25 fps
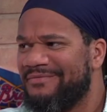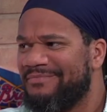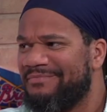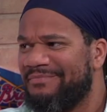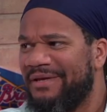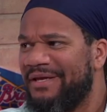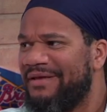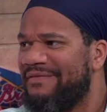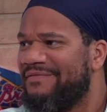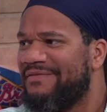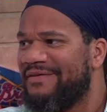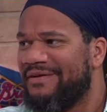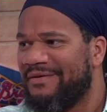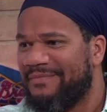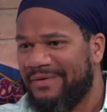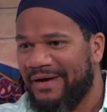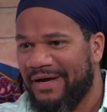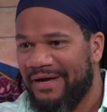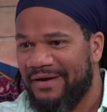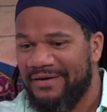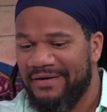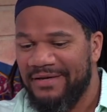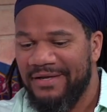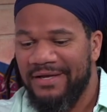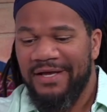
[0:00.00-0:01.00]
beefing
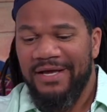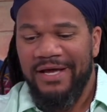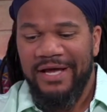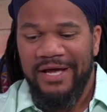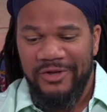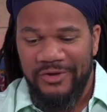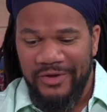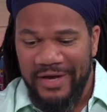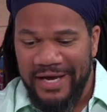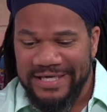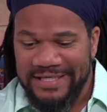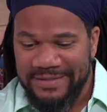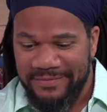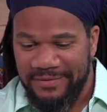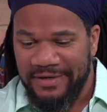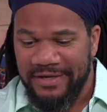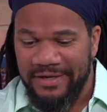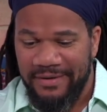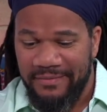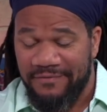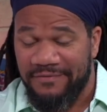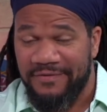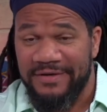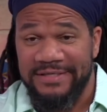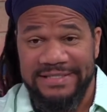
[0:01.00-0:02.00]
about? Right. And you actually
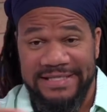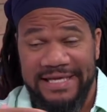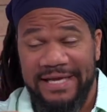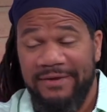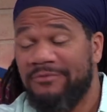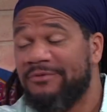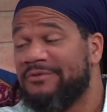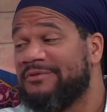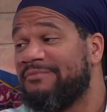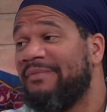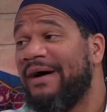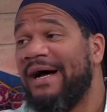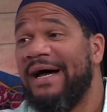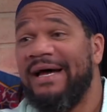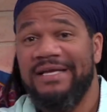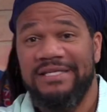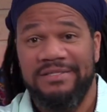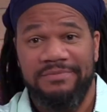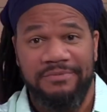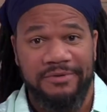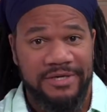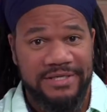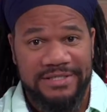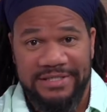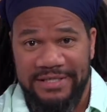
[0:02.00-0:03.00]
become friends. That was my
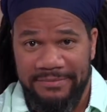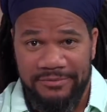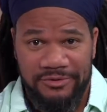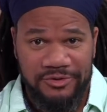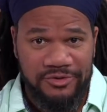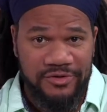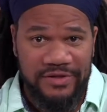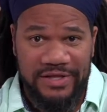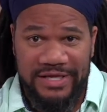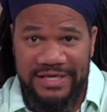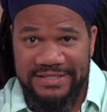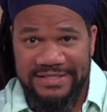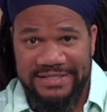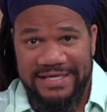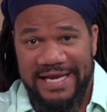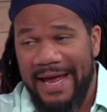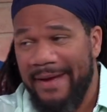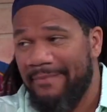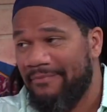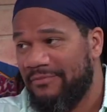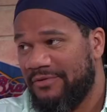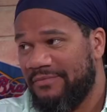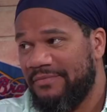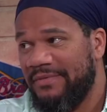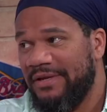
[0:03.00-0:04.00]
experience. I'm sure that doesn't
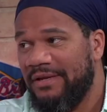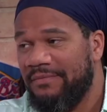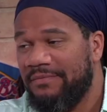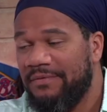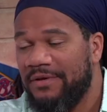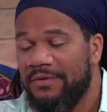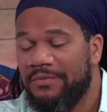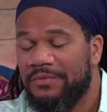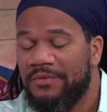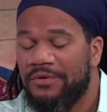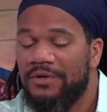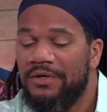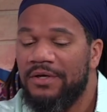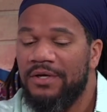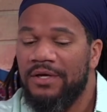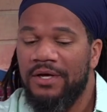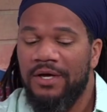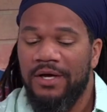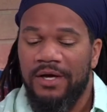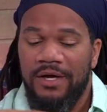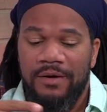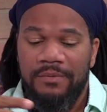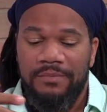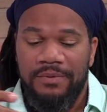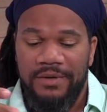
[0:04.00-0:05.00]
happen with many people.
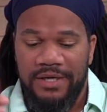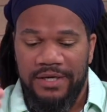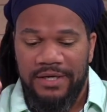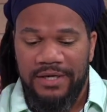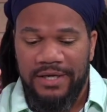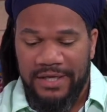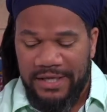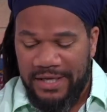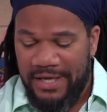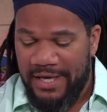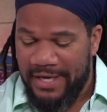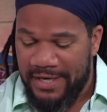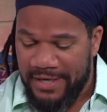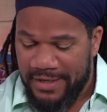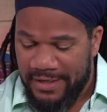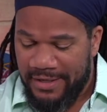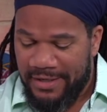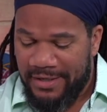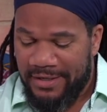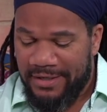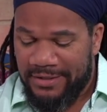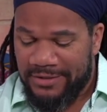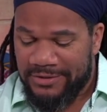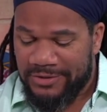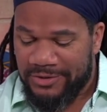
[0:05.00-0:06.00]
But again,
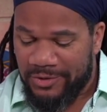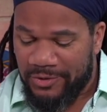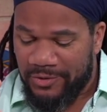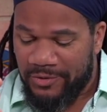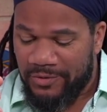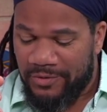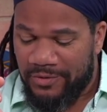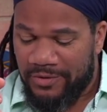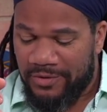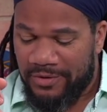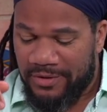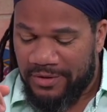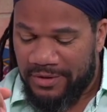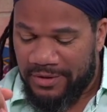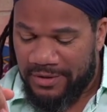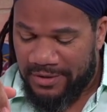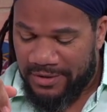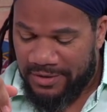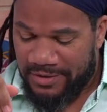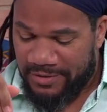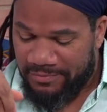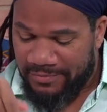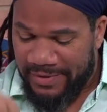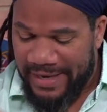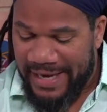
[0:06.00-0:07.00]
so
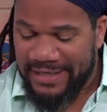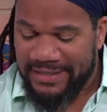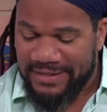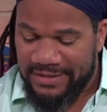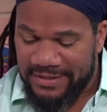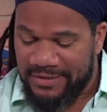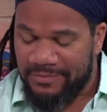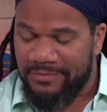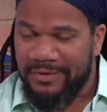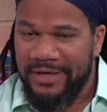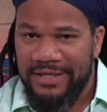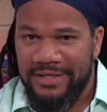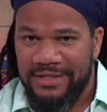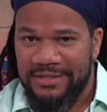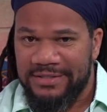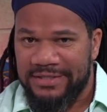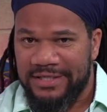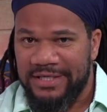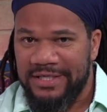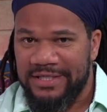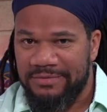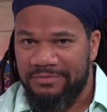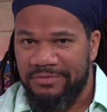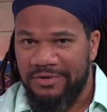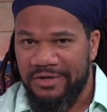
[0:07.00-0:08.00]
back to the way this
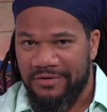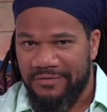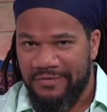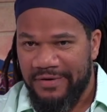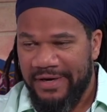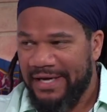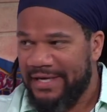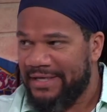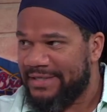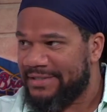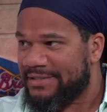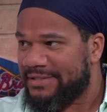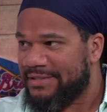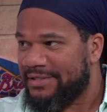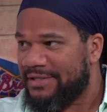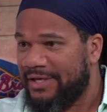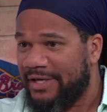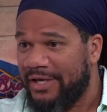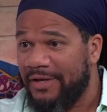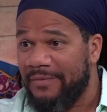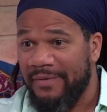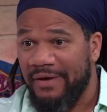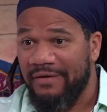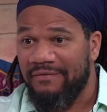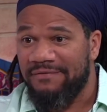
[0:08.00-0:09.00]
kid's being raised.
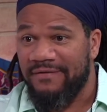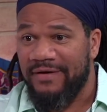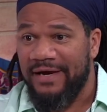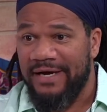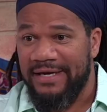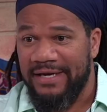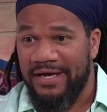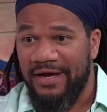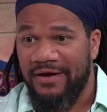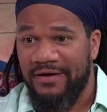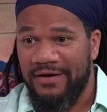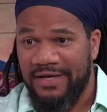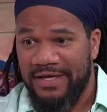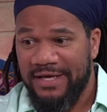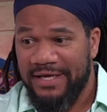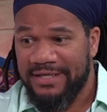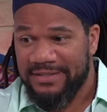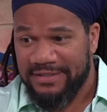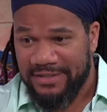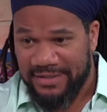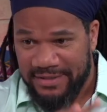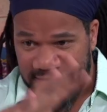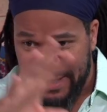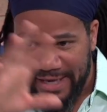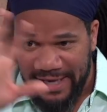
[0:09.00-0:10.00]
He may find out he
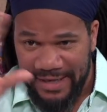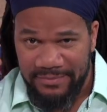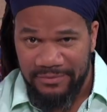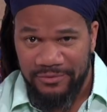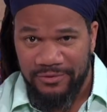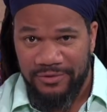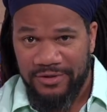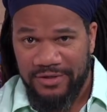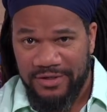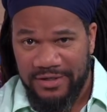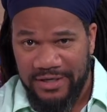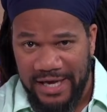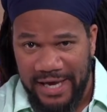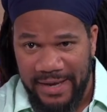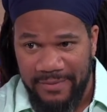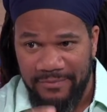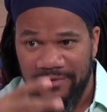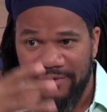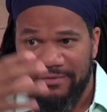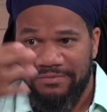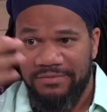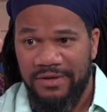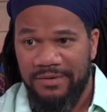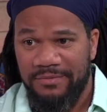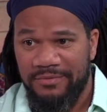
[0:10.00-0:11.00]
has a lot more in common
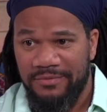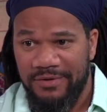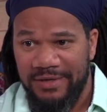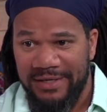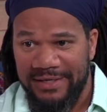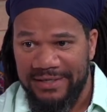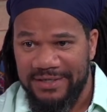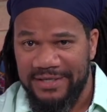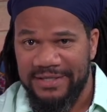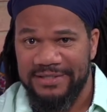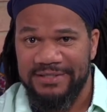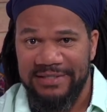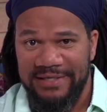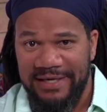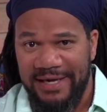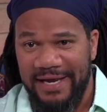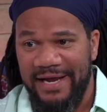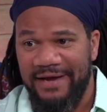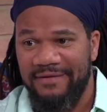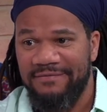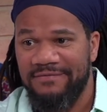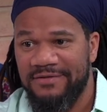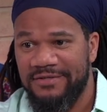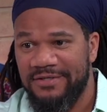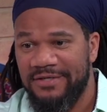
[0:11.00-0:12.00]
with people and doesn't
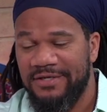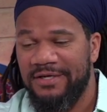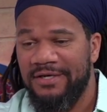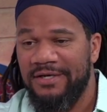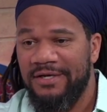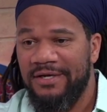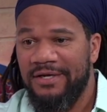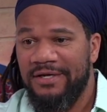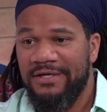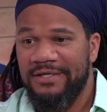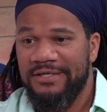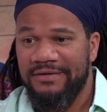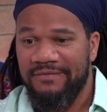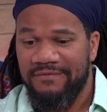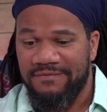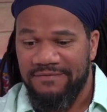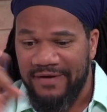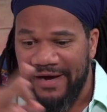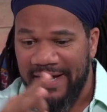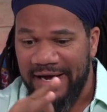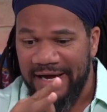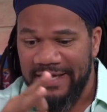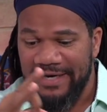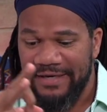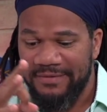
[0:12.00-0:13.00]
have to
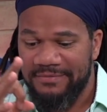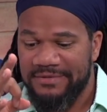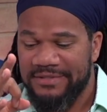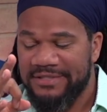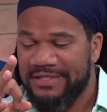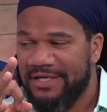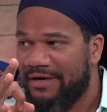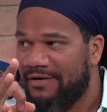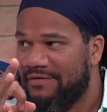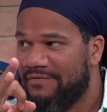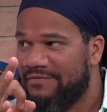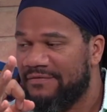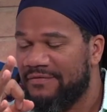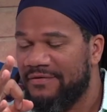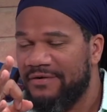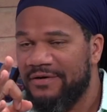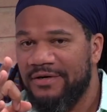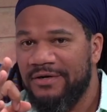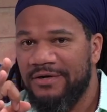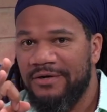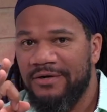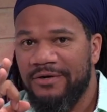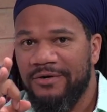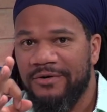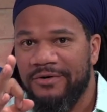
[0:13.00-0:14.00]
divide himself
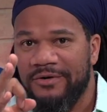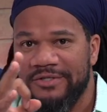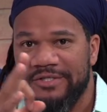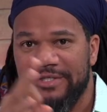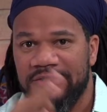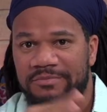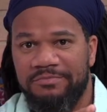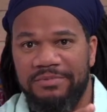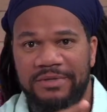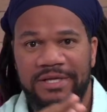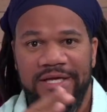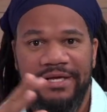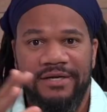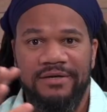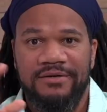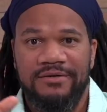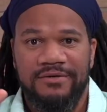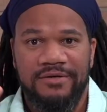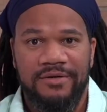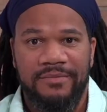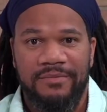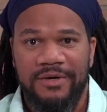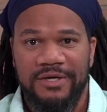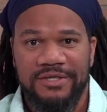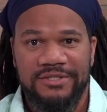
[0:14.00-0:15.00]
or split
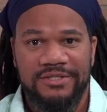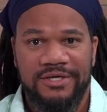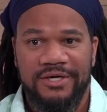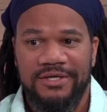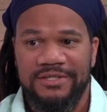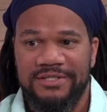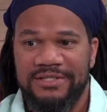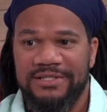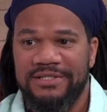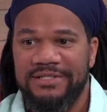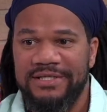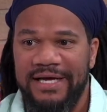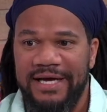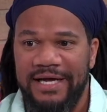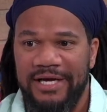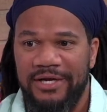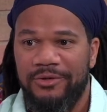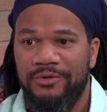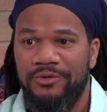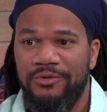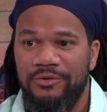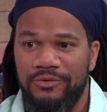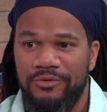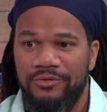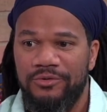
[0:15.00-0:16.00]
amongst our society
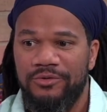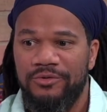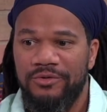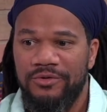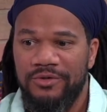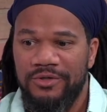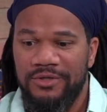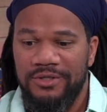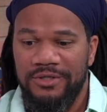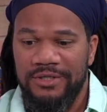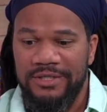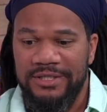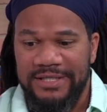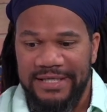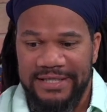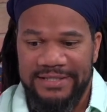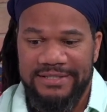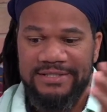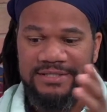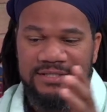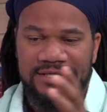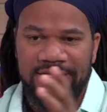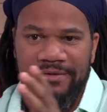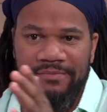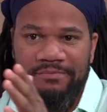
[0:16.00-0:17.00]
who
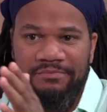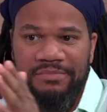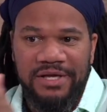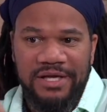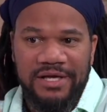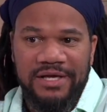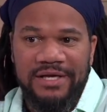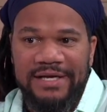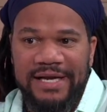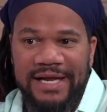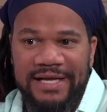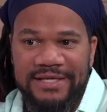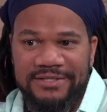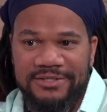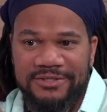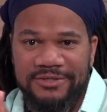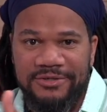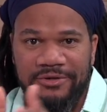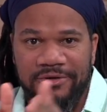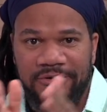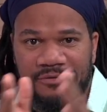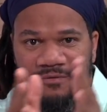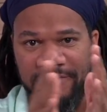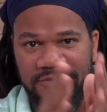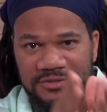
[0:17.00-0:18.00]
gets to be in that
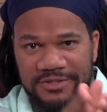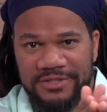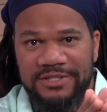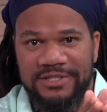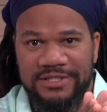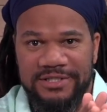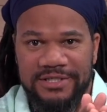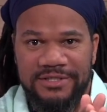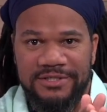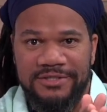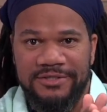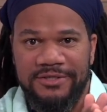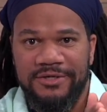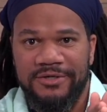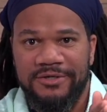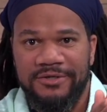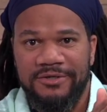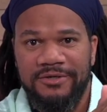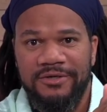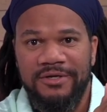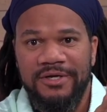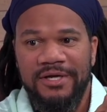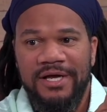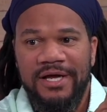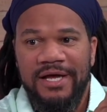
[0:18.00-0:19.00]
circle versus this
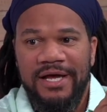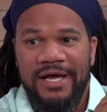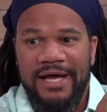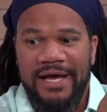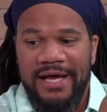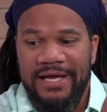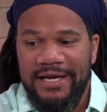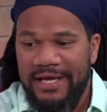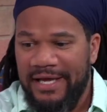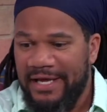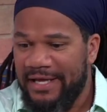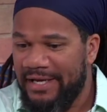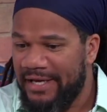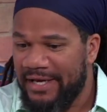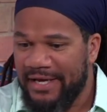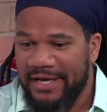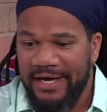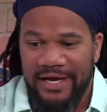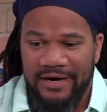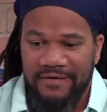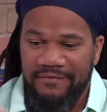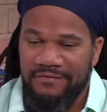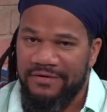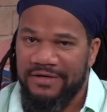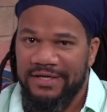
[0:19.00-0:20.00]
circle and any
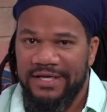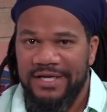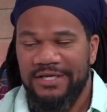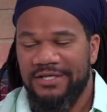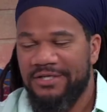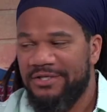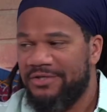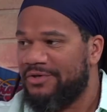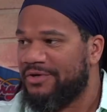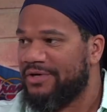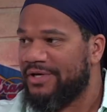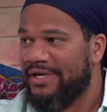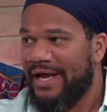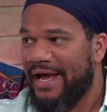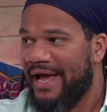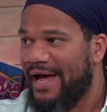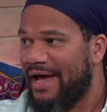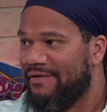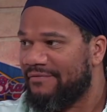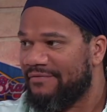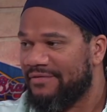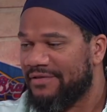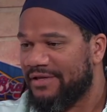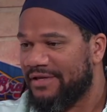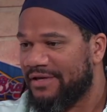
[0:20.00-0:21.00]
kind of relation you can
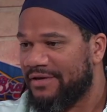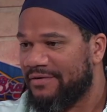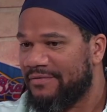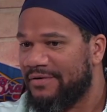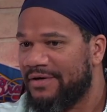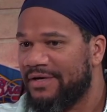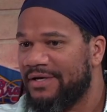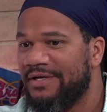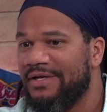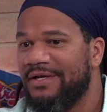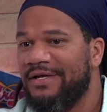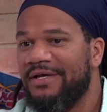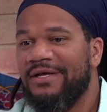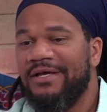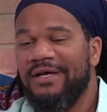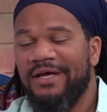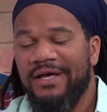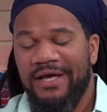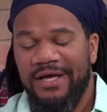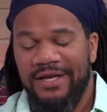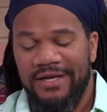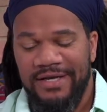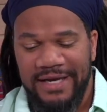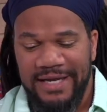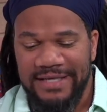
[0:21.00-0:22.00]
have with anyone.
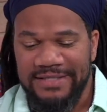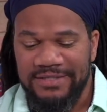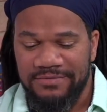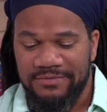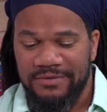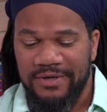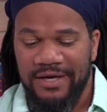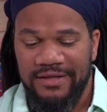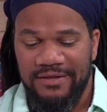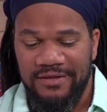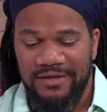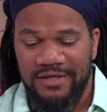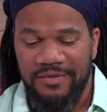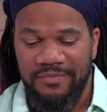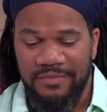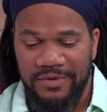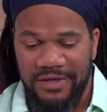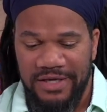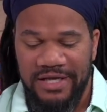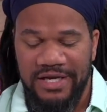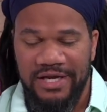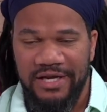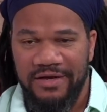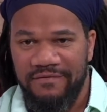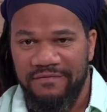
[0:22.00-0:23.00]
And that's where I think the
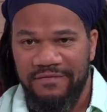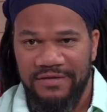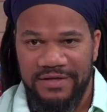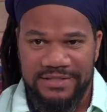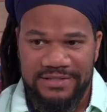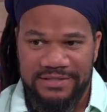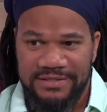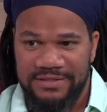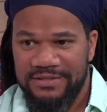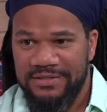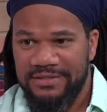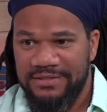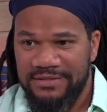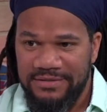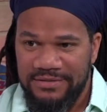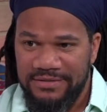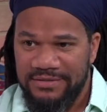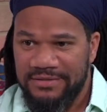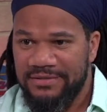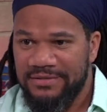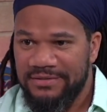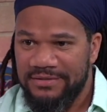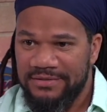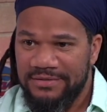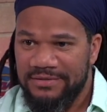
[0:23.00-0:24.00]
beginning of this
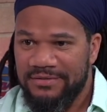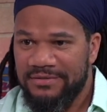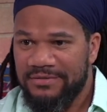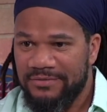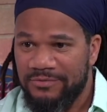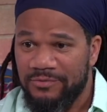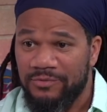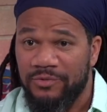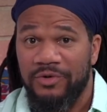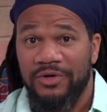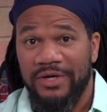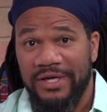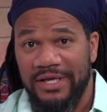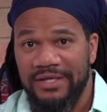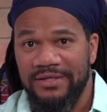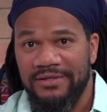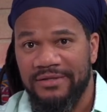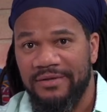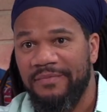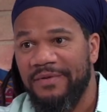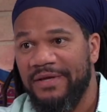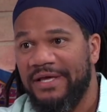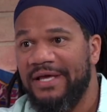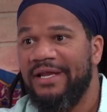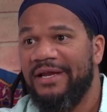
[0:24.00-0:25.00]
will
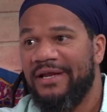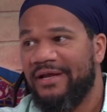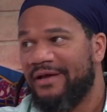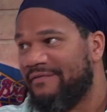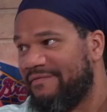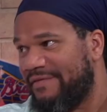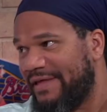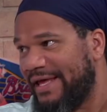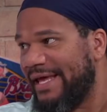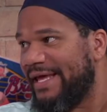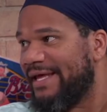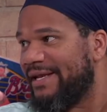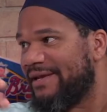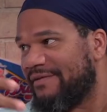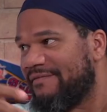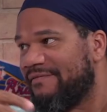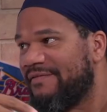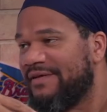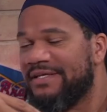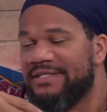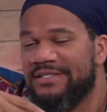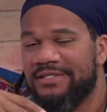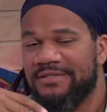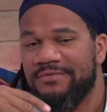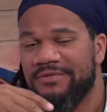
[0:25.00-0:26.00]
the beginning of the end of
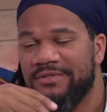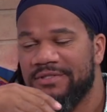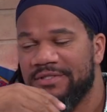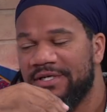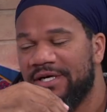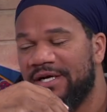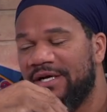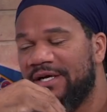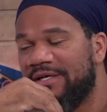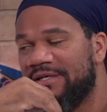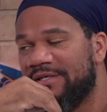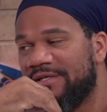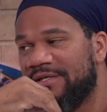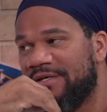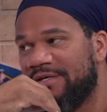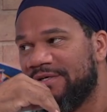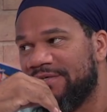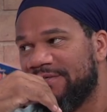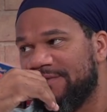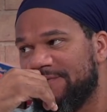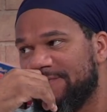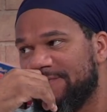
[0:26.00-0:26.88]
this will start, right. you know.